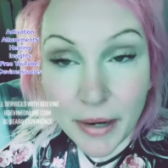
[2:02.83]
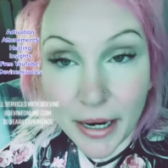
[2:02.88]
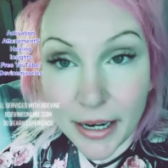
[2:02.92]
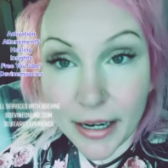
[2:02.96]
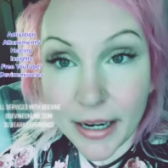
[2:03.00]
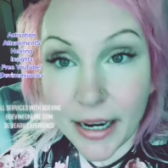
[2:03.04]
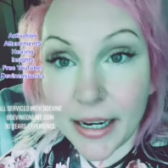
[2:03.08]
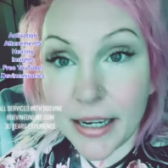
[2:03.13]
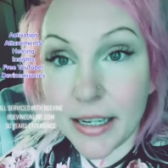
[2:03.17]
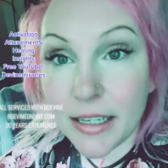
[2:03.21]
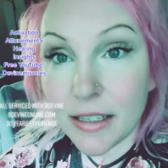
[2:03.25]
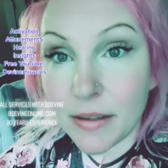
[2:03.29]

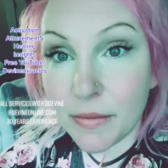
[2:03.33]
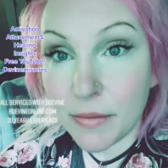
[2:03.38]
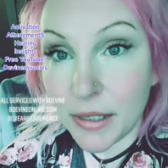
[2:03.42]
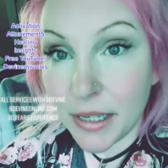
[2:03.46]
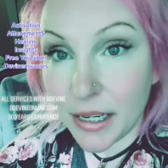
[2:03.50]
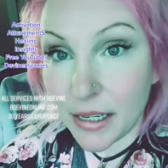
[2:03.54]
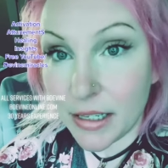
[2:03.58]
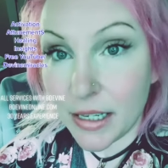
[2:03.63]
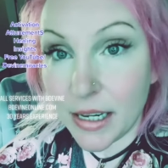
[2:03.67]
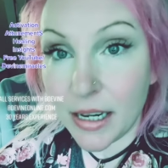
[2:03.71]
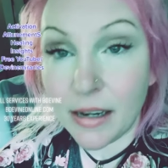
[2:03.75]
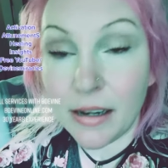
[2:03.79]
headaches, some
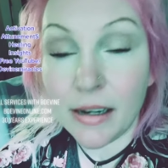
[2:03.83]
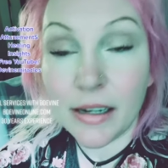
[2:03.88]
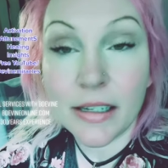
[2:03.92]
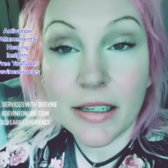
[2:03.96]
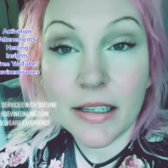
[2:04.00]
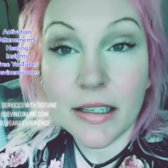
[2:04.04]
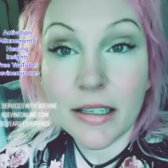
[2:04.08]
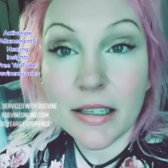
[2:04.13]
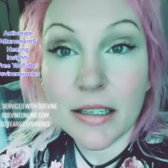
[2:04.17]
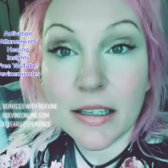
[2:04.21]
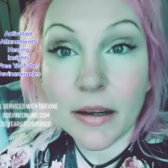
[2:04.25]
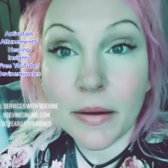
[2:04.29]

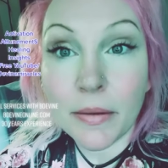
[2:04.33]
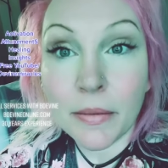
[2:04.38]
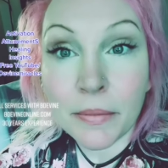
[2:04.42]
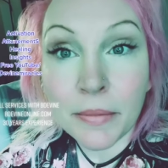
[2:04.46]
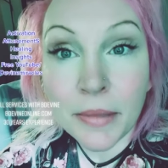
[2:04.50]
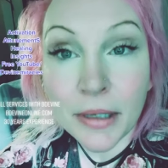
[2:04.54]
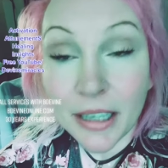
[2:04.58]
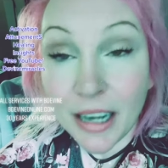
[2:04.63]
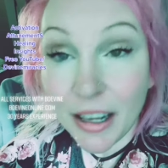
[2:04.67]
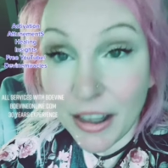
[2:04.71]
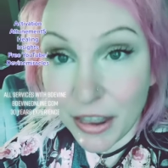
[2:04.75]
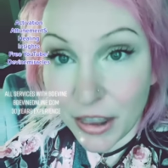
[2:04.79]
dizziness,
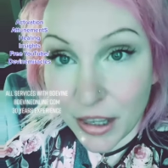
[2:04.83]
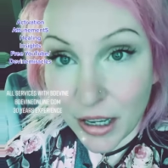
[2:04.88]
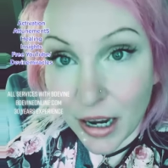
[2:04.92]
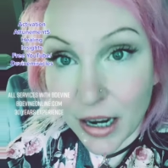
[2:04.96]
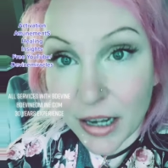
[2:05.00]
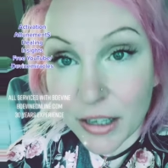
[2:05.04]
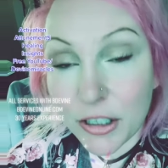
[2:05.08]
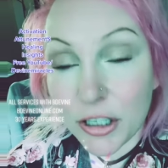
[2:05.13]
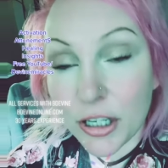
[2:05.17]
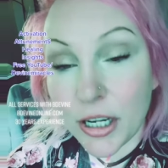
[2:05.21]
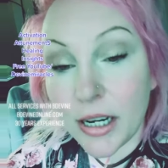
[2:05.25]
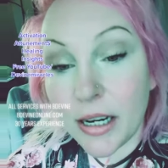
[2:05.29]
some
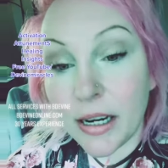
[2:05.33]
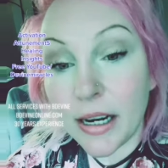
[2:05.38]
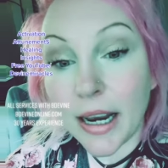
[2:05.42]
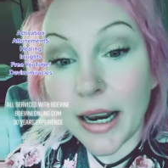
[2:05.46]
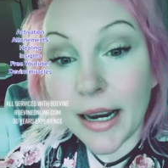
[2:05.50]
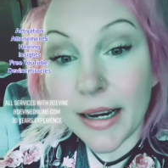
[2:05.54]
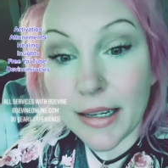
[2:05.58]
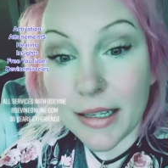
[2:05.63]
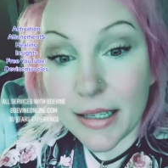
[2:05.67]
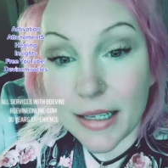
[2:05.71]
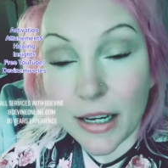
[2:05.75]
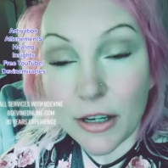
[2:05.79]
lethargy,
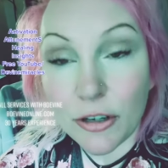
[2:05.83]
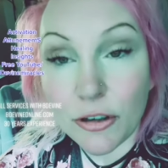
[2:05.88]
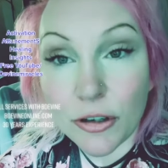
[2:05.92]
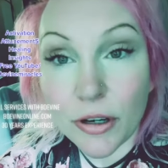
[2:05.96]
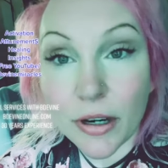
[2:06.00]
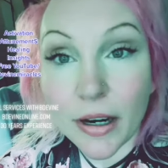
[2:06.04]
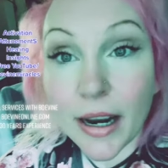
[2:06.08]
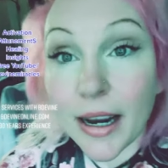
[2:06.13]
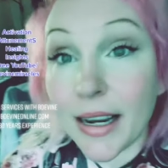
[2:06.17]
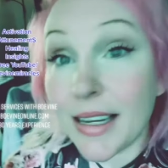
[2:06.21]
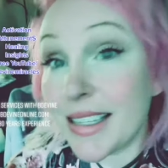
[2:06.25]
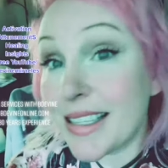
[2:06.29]

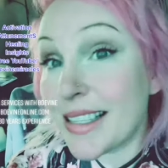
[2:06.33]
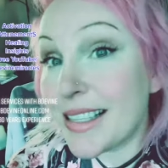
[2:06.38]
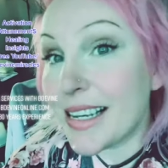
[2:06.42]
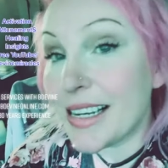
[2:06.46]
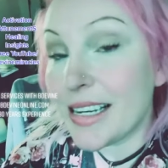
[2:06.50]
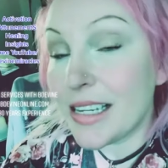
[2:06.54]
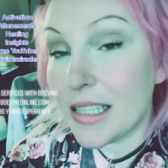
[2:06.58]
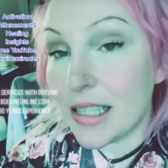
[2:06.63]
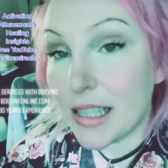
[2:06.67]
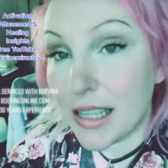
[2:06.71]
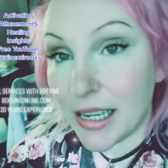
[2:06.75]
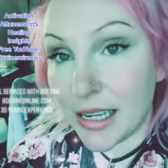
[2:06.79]
etc., as
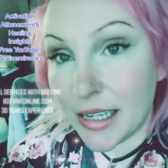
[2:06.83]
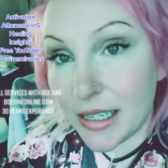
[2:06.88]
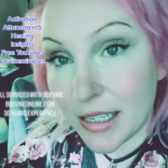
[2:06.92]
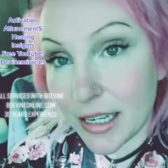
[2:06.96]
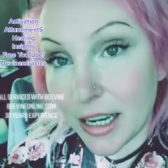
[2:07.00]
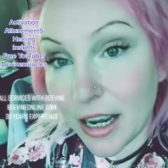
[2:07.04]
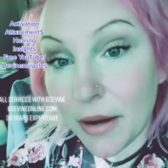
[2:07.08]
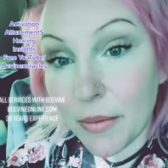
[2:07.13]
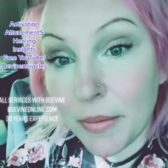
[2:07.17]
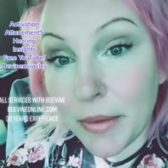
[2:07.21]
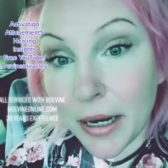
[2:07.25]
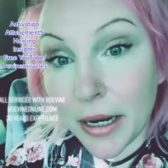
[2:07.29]
these things
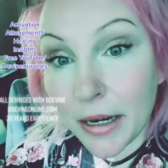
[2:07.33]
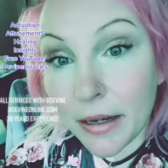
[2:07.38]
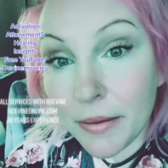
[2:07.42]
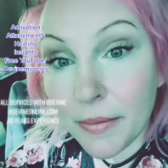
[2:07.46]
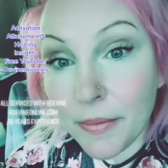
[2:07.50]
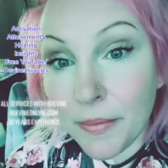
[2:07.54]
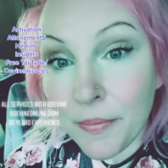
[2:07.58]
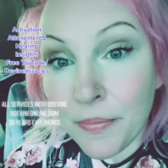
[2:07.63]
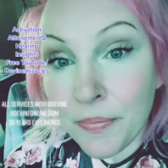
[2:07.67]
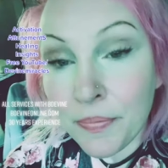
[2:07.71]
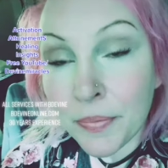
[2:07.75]
come in.